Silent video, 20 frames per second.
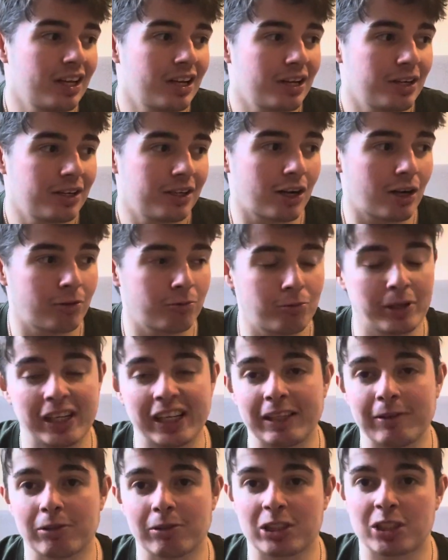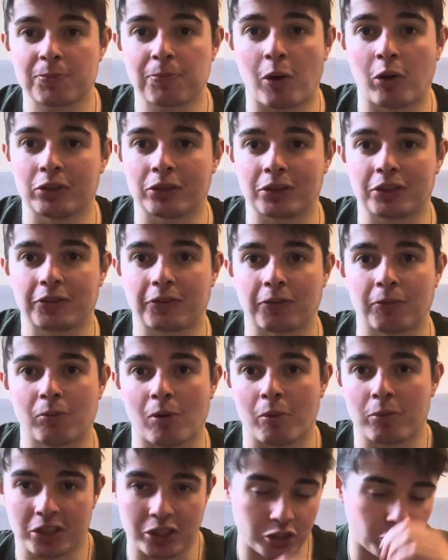no really response from
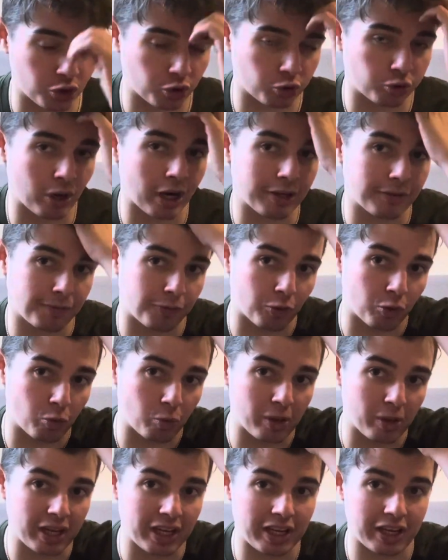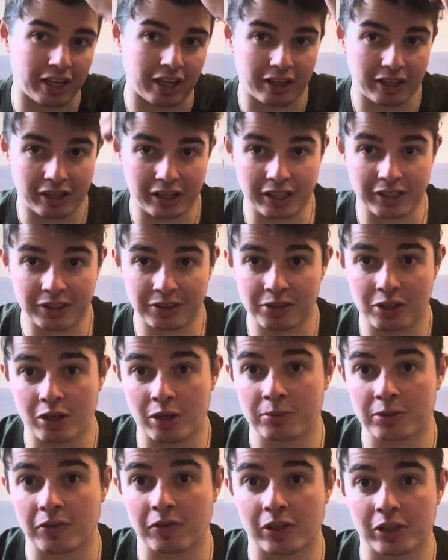what was a dreadful week in
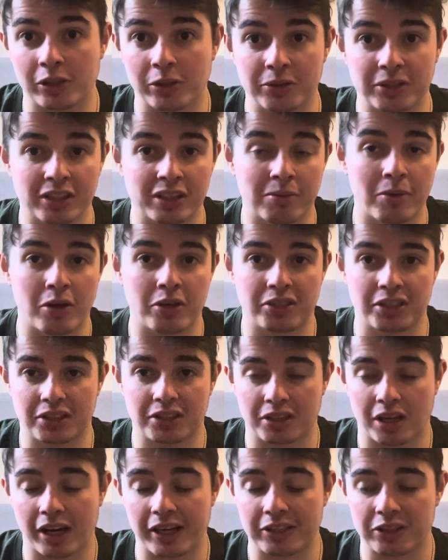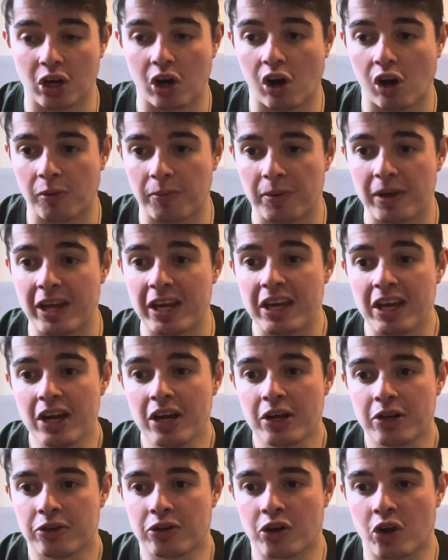terms of losing the Merseyside derby.
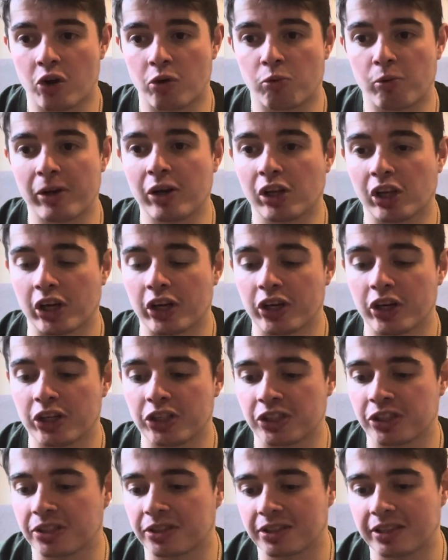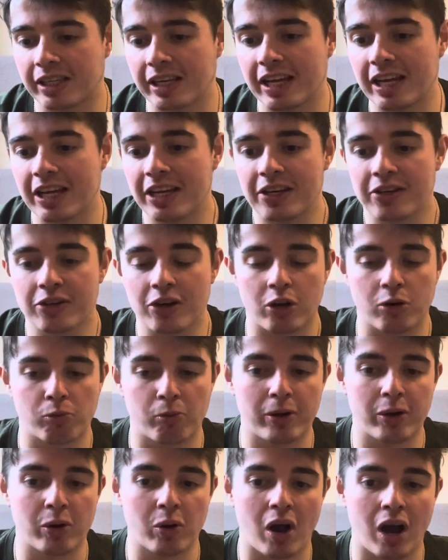No real urgency, no
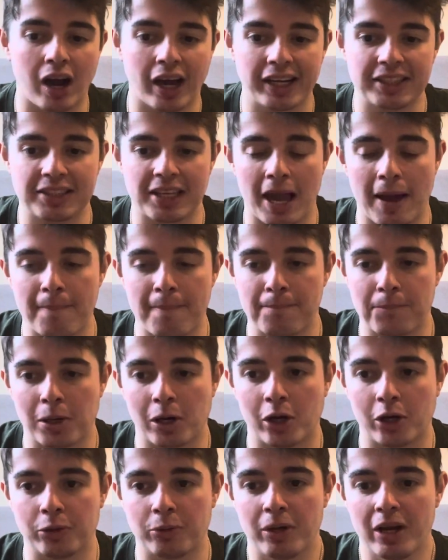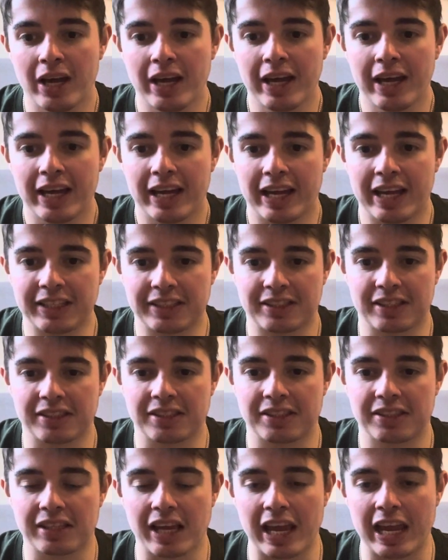real high tempo. It's the
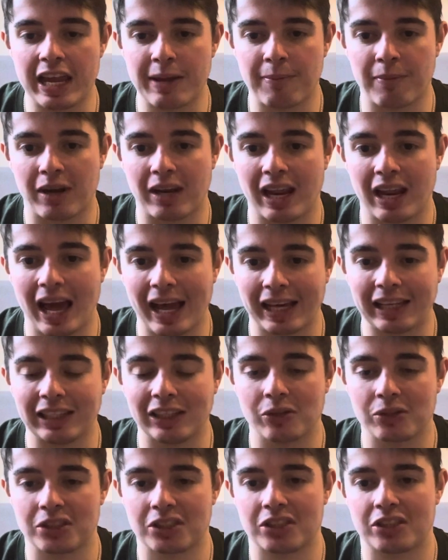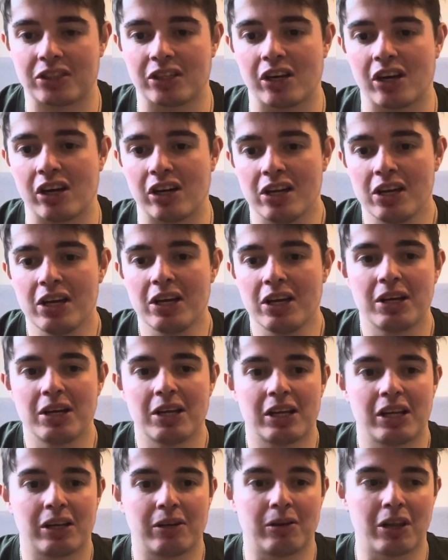same lackluster,
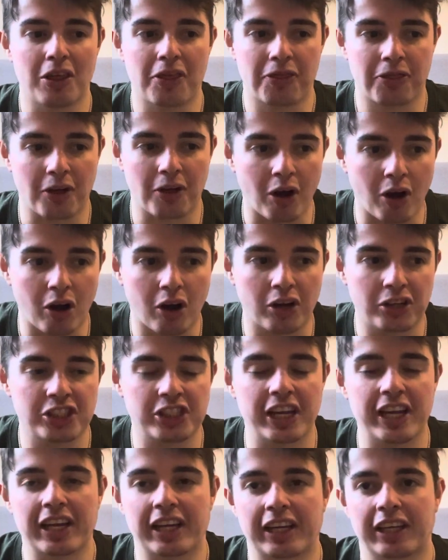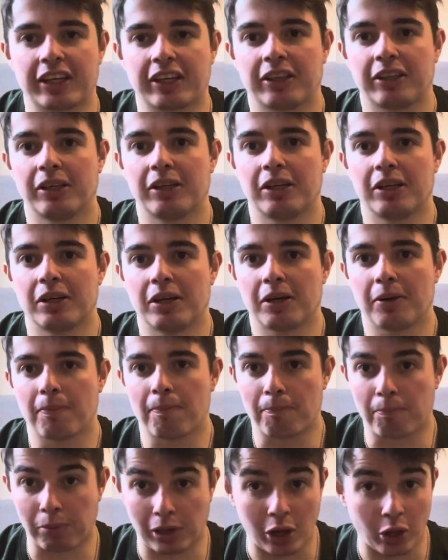lethargic,
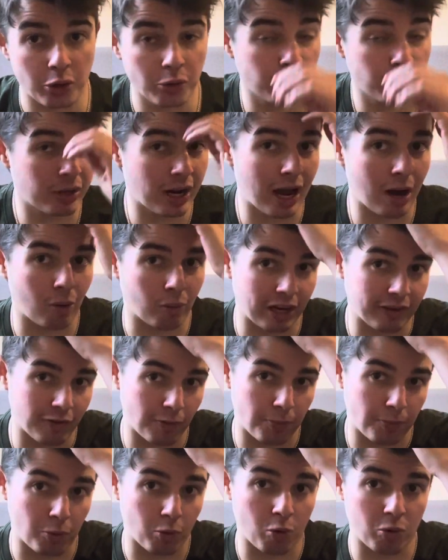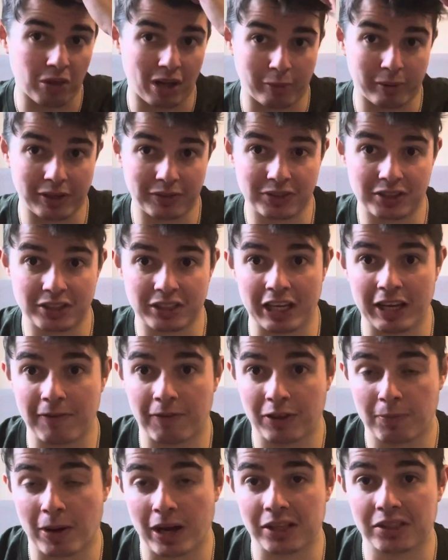blown out Liverpool that we have seen
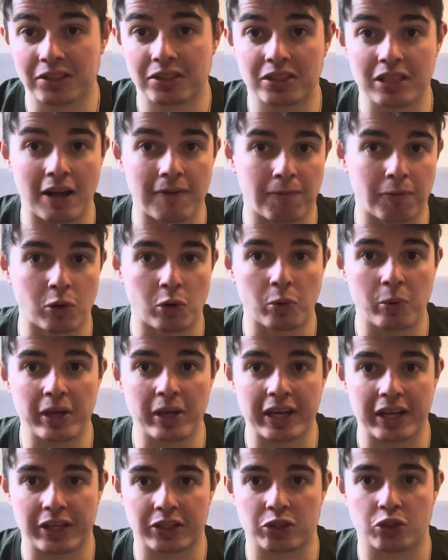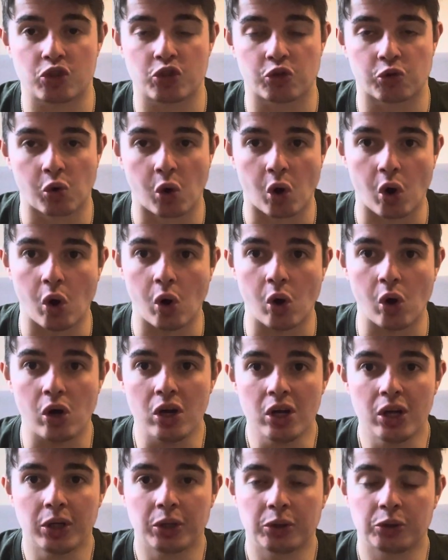for the past several weeks
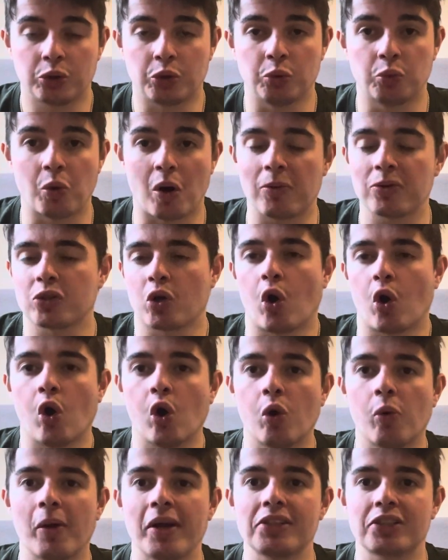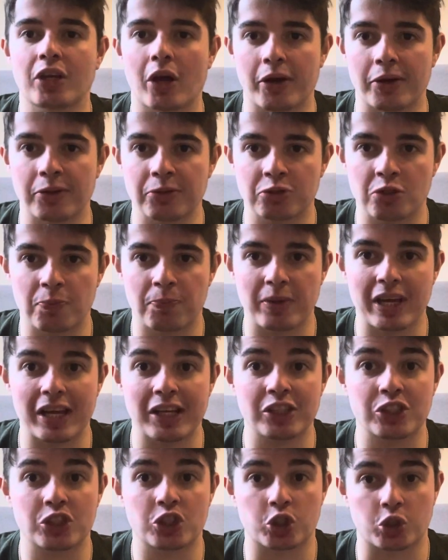draw to what was always going to be
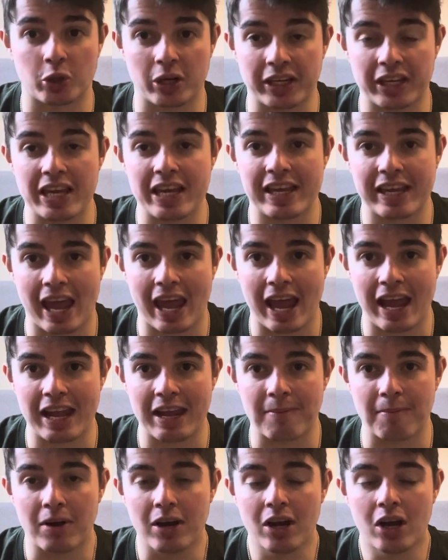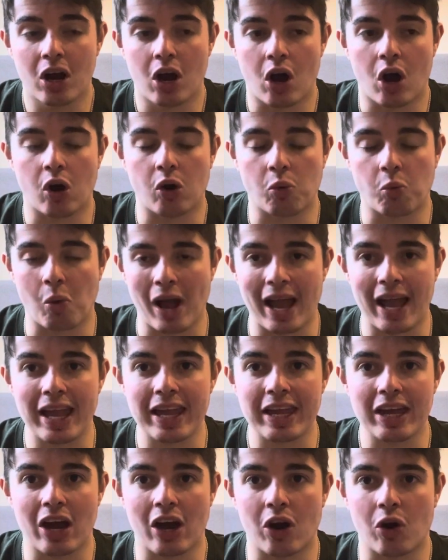a tricky game
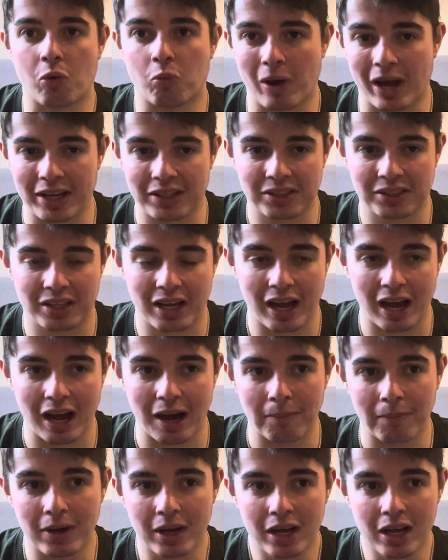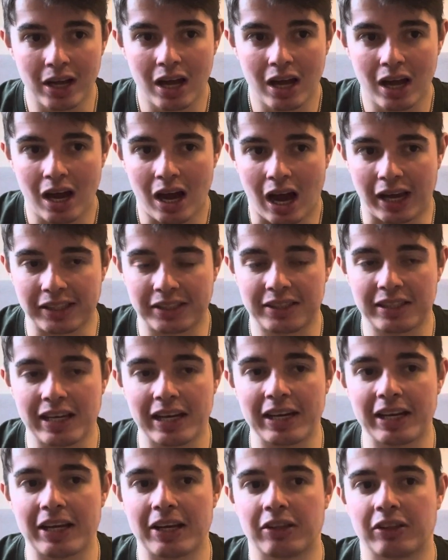away at West Ham. I said
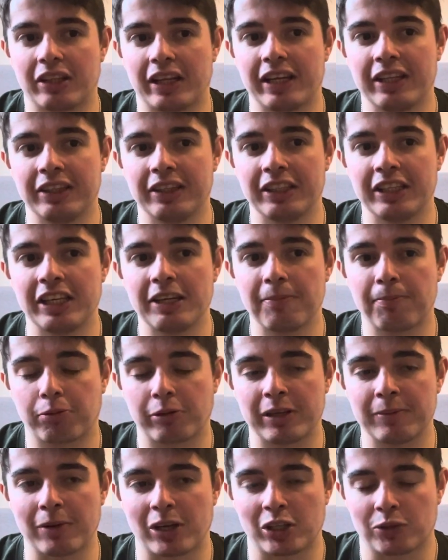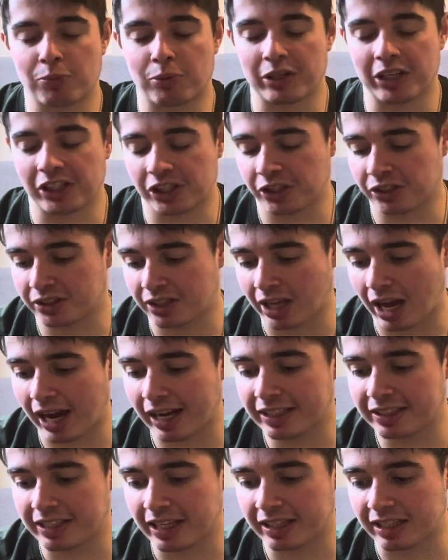it in the pre-match predictions that I
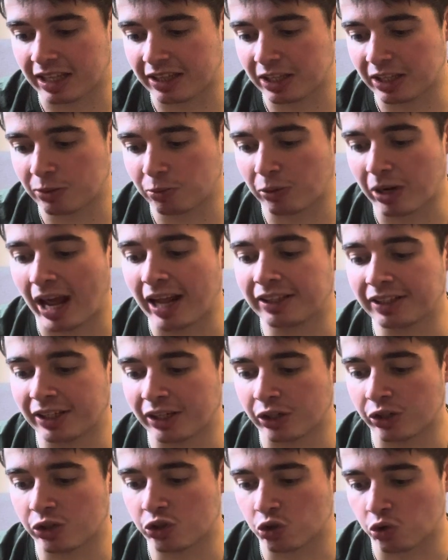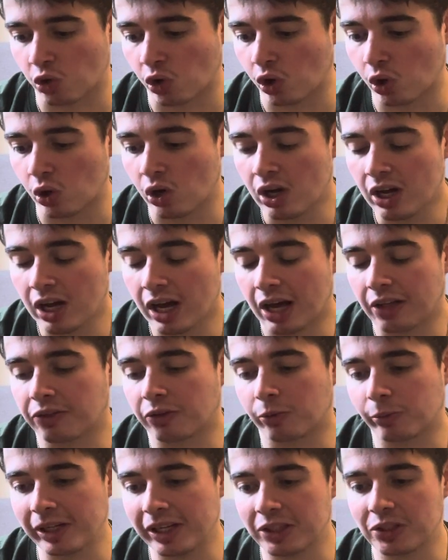did that this would end in a draw, and the
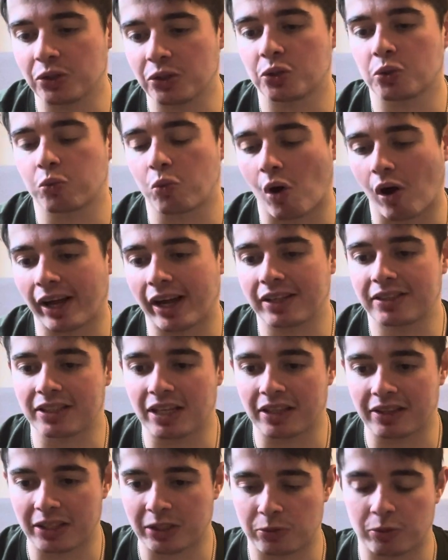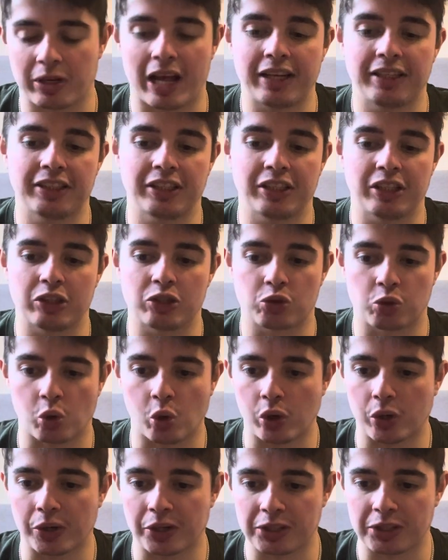reasons why I said this would end in a
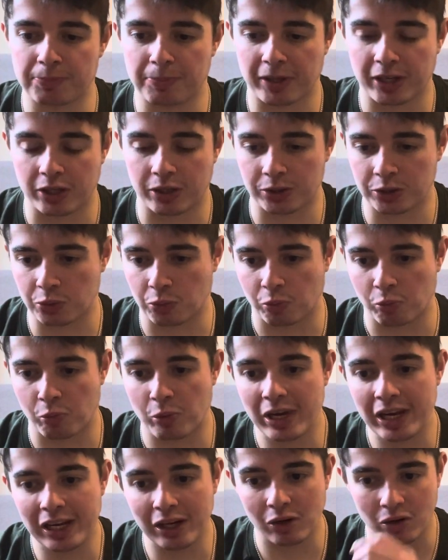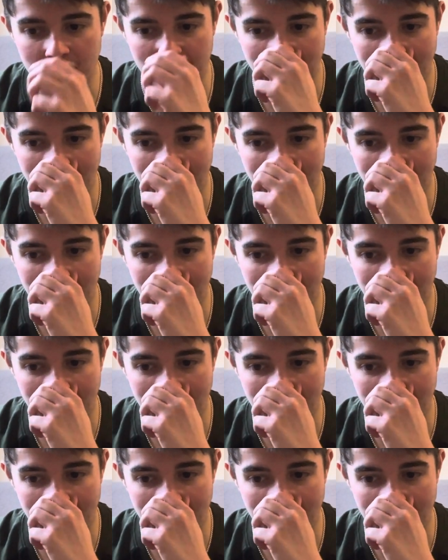draw is because we look